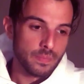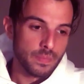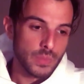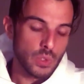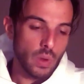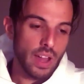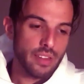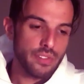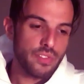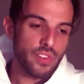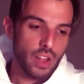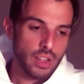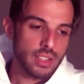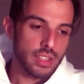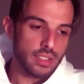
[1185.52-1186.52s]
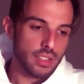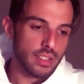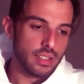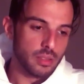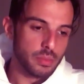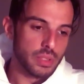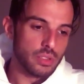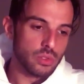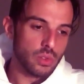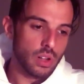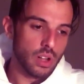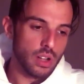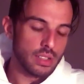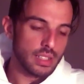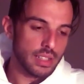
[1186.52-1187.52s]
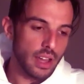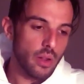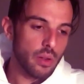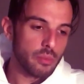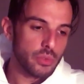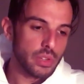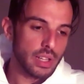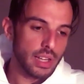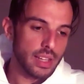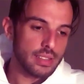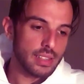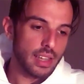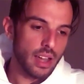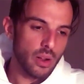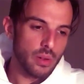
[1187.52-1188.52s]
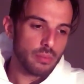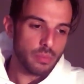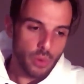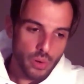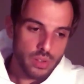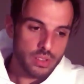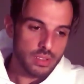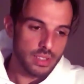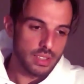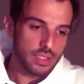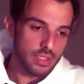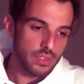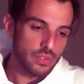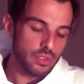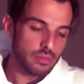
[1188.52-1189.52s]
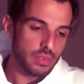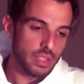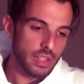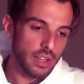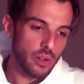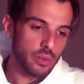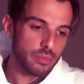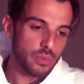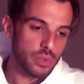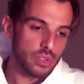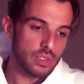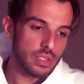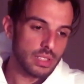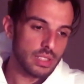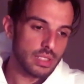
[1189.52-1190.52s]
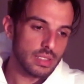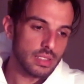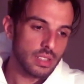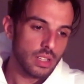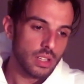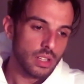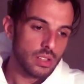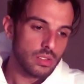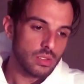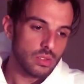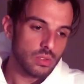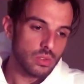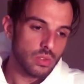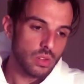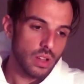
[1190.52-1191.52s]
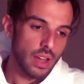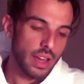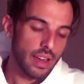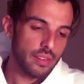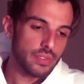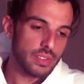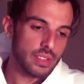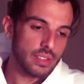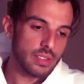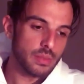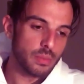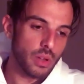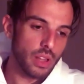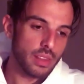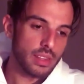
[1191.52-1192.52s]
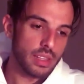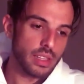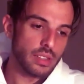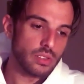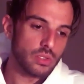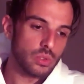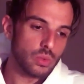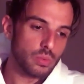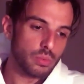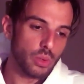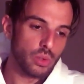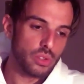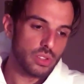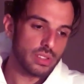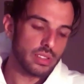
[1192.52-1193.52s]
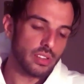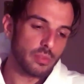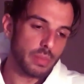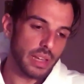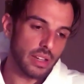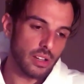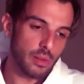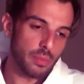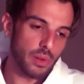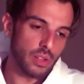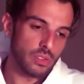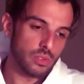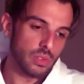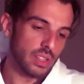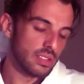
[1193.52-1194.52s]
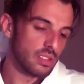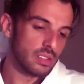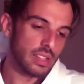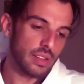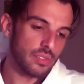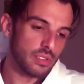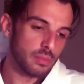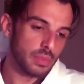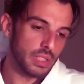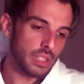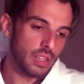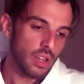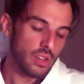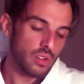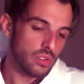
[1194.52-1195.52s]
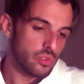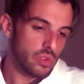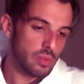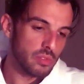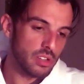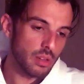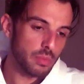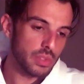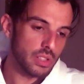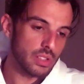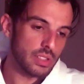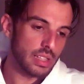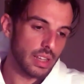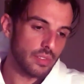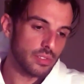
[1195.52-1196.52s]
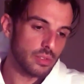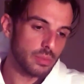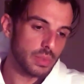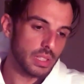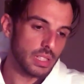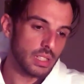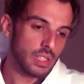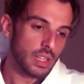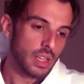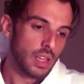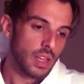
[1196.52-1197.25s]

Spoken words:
So So I fought it a little bit too hard, and now I'm realizing how important it is for me and how important it is to have this small thing to pull yourself back up onto. It doesn't have to be your dream job, it doesn't have to be